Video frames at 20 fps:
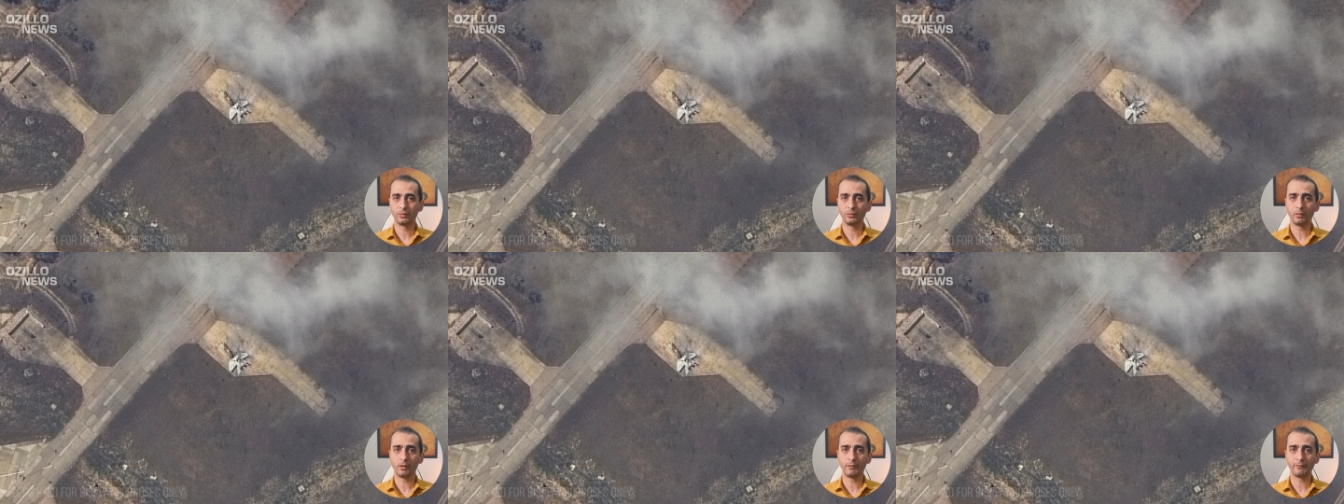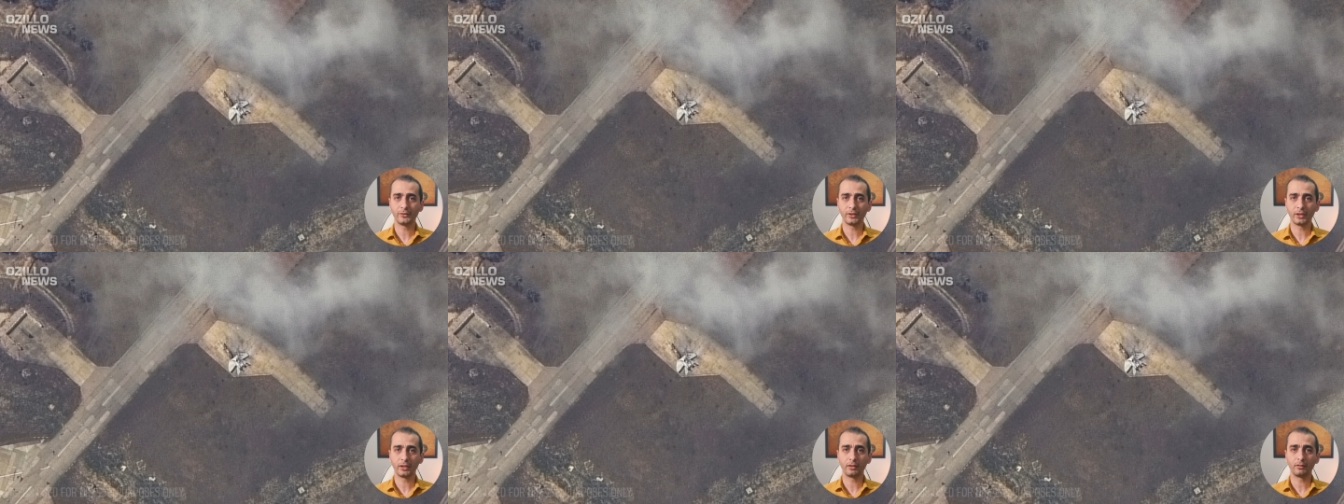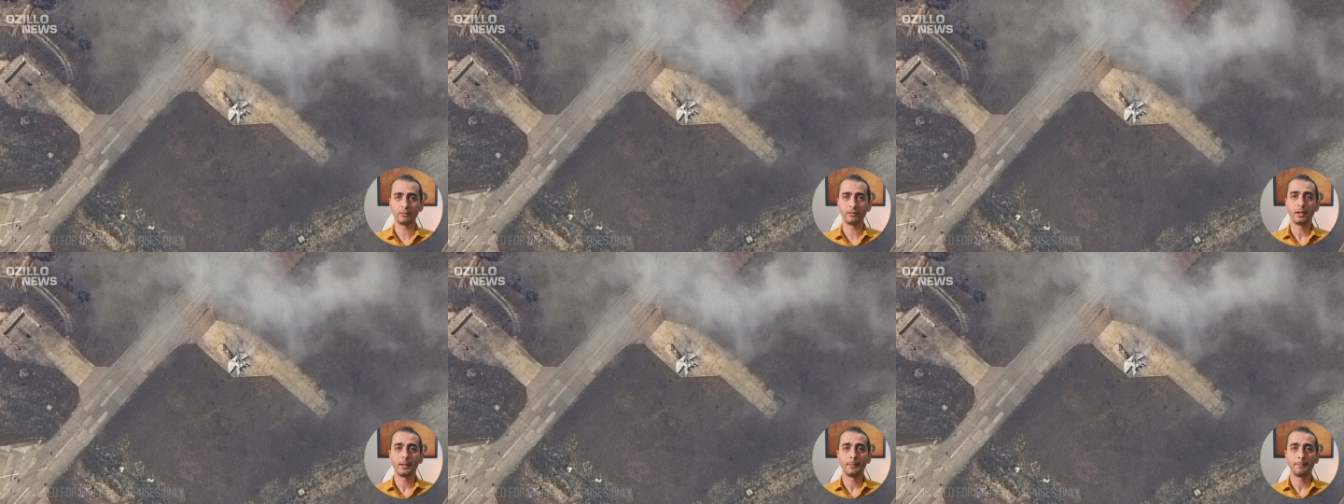two of
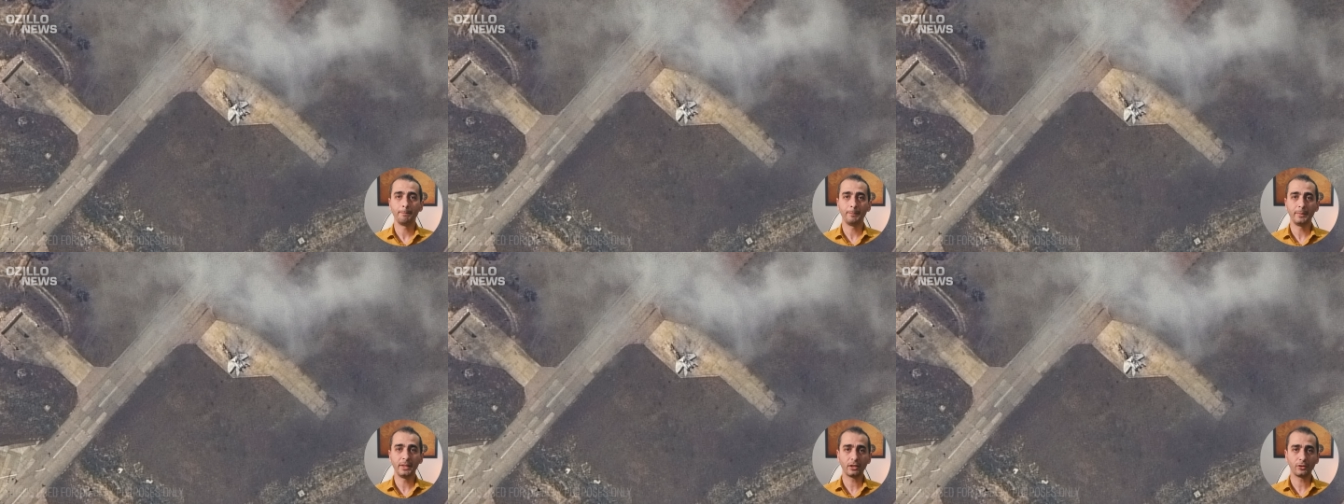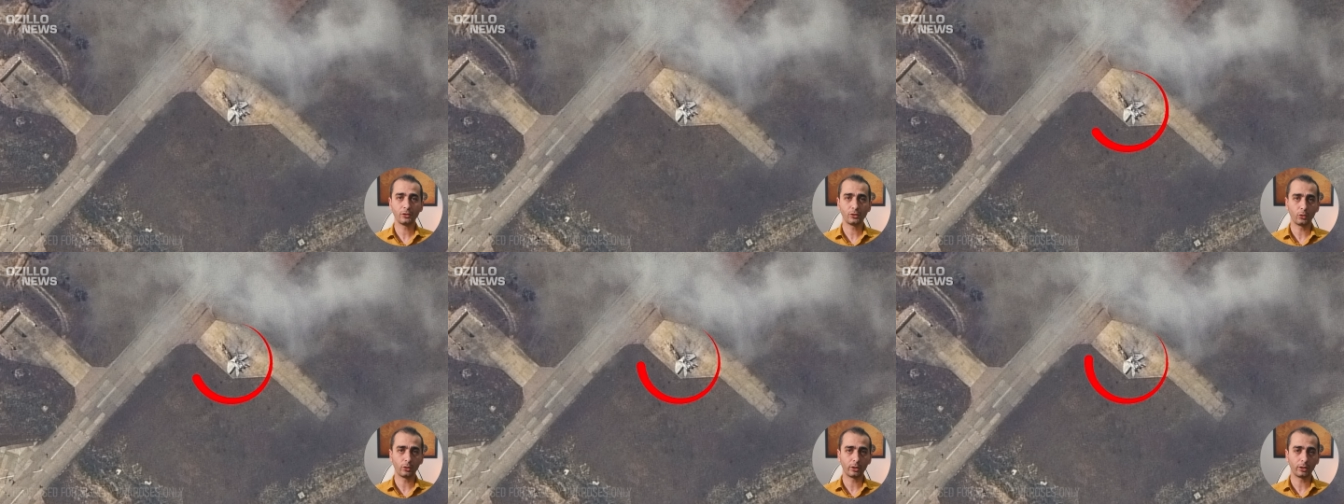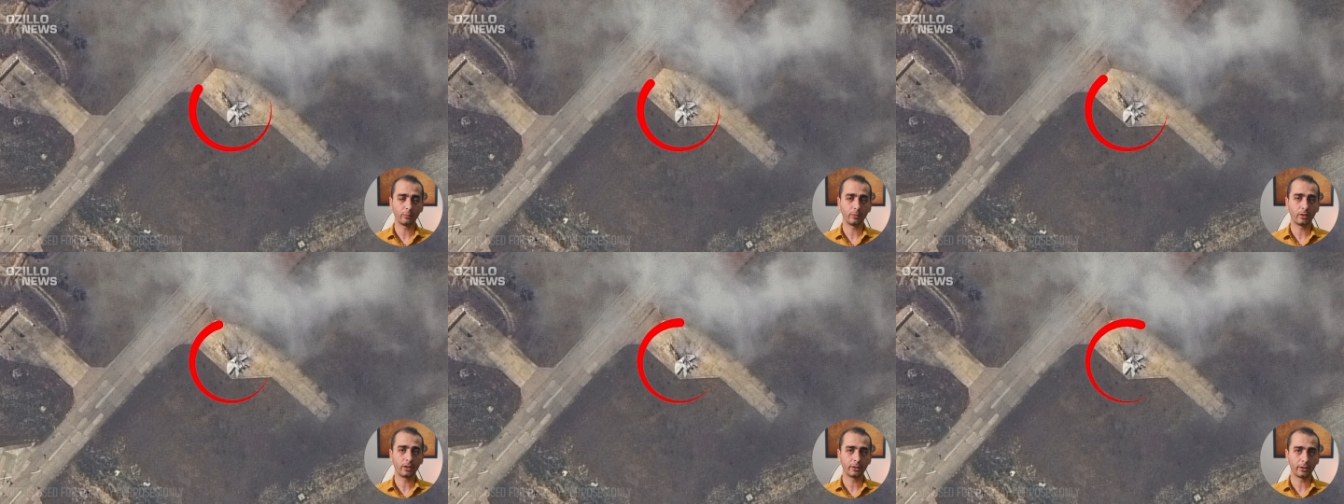their MiG
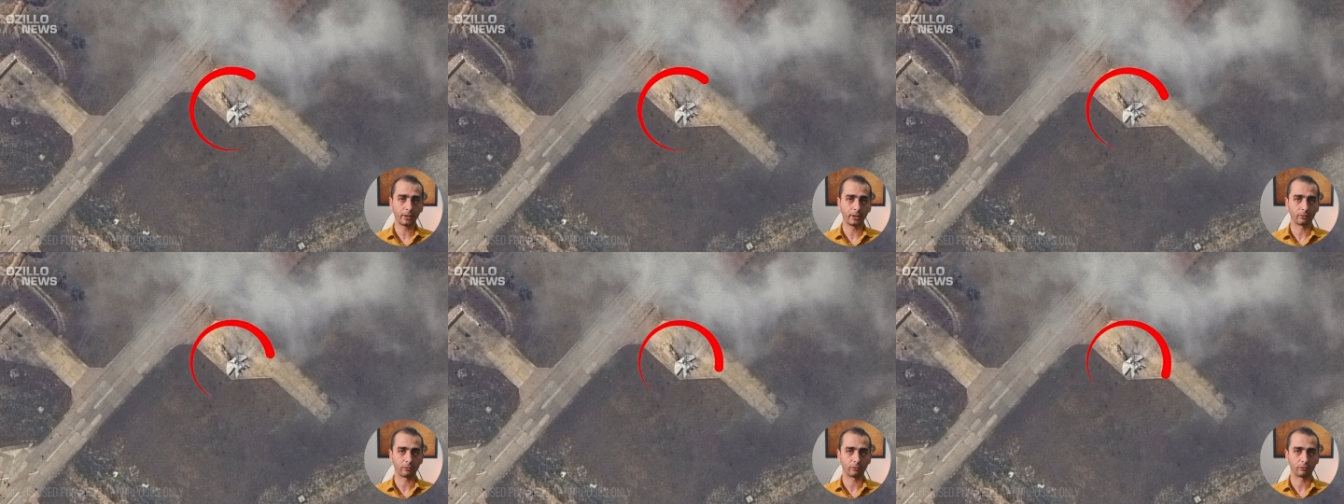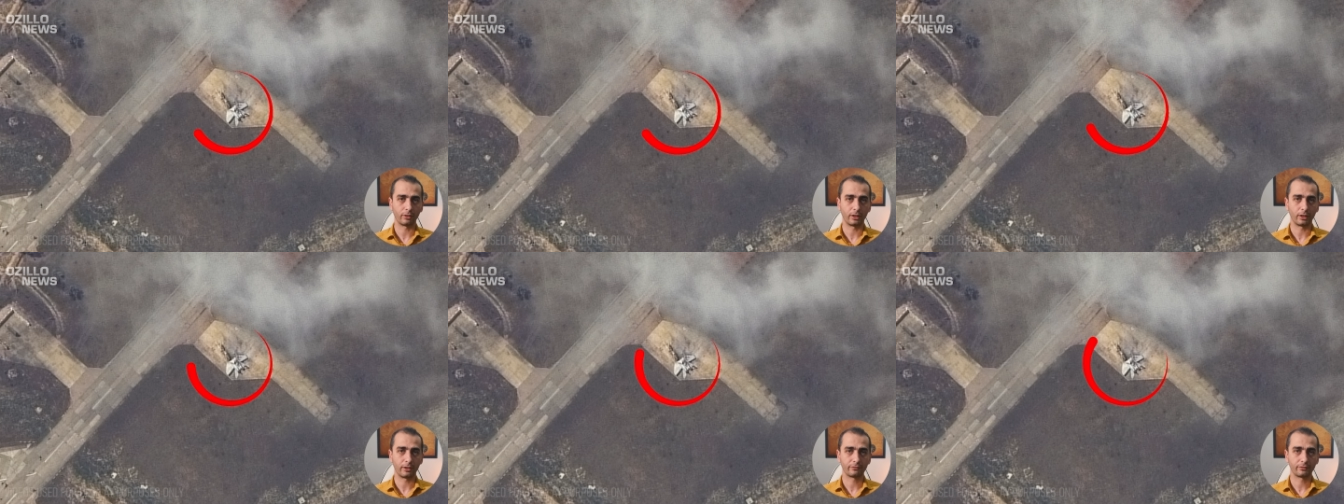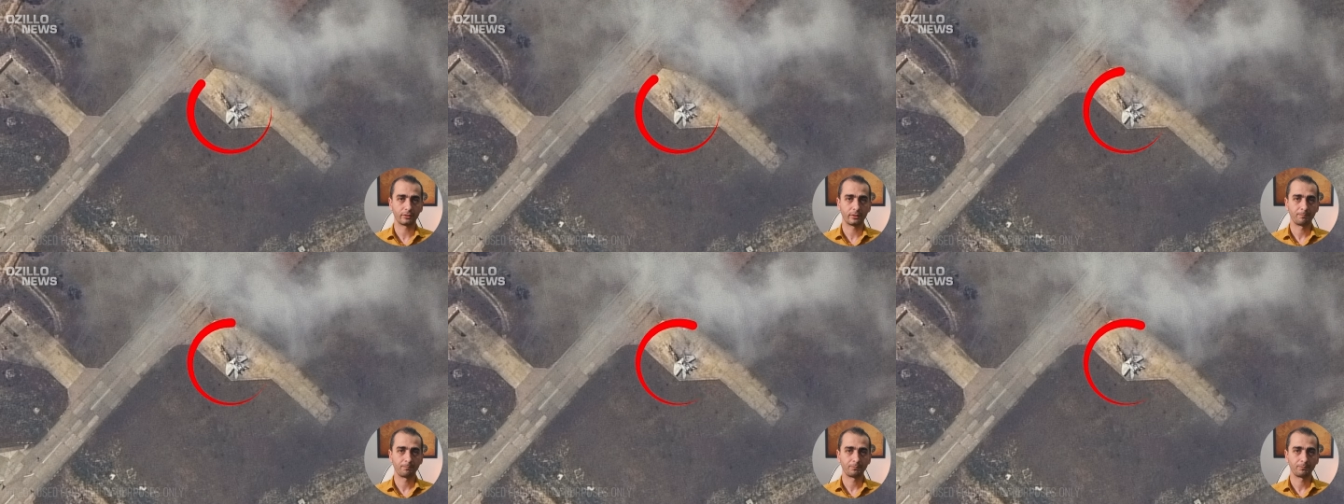thirty-one aircraft.